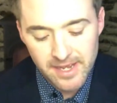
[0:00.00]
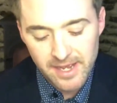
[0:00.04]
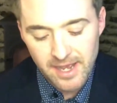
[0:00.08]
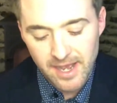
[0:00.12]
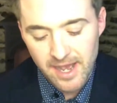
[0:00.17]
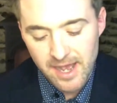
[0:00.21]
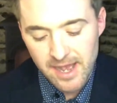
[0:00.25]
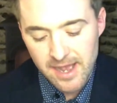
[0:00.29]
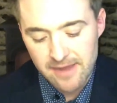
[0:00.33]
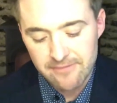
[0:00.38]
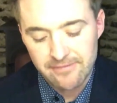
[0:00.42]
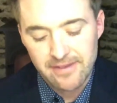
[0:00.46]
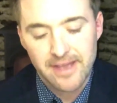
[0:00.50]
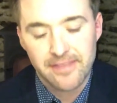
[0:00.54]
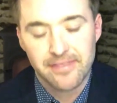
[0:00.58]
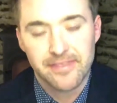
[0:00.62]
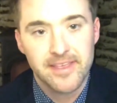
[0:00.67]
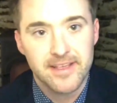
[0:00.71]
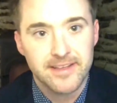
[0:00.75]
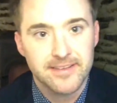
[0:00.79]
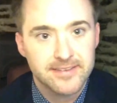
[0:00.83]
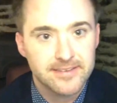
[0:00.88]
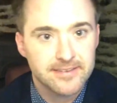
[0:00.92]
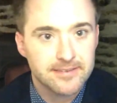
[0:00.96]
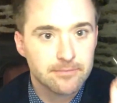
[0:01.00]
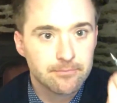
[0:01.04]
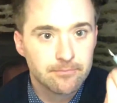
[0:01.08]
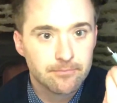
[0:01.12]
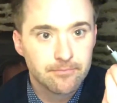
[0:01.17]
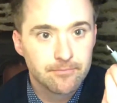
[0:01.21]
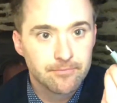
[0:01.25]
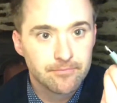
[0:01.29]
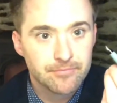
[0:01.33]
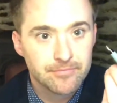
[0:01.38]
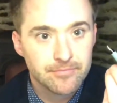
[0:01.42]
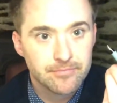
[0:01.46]
I've had this
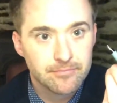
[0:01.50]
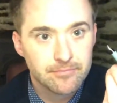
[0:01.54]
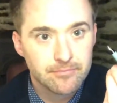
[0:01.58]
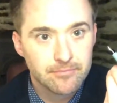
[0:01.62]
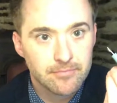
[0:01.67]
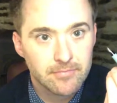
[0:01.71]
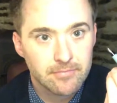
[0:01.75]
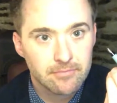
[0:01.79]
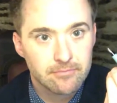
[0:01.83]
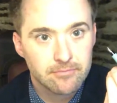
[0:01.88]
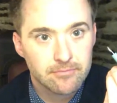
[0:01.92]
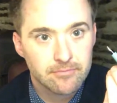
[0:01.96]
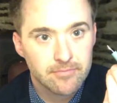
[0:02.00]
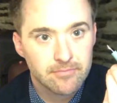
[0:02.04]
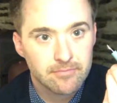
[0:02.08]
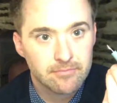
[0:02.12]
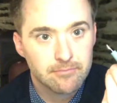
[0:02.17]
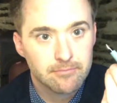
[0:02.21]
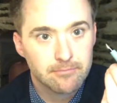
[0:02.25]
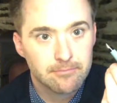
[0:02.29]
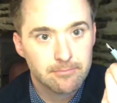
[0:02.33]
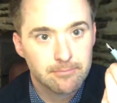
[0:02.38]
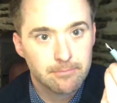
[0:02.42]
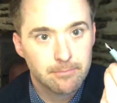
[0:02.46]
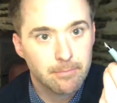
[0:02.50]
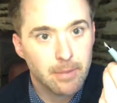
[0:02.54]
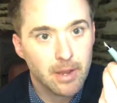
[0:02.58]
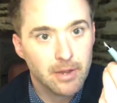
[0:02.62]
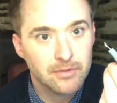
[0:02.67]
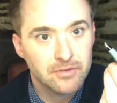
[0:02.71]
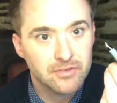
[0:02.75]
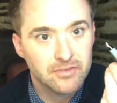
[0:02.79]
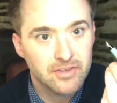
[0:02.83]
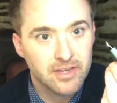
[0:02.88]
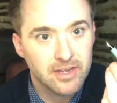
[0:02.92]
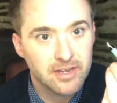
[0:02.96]

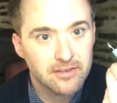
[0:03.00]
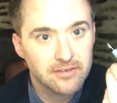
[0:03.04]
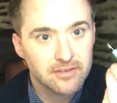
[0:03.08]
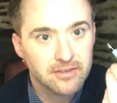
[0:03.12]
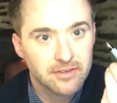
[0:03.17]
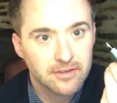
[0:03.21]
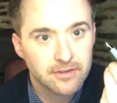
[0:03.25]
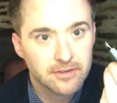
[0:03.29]
posted,